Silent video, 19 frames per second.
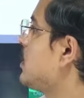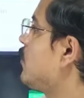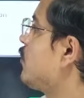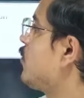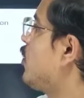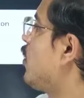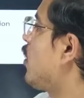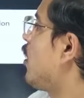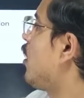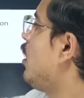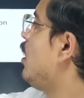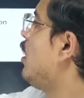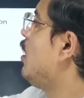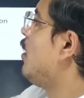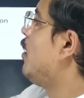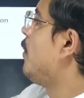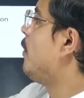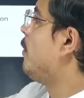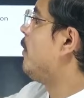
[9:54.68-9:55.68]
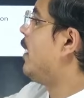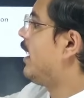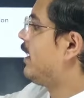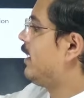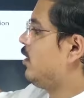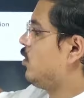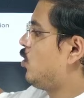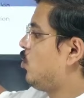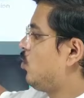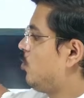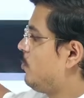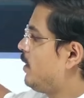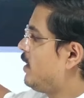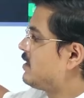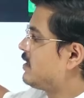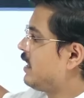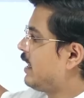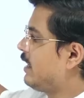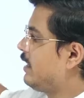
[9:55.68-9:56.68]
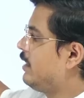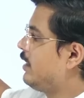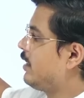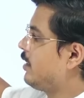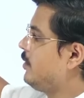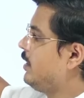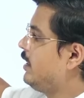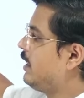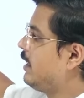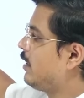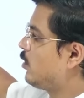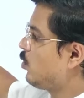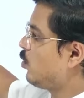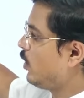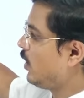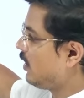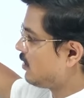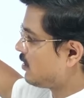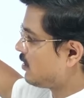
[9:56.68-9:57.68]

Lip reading: If you are bad in basic and intermediate coding,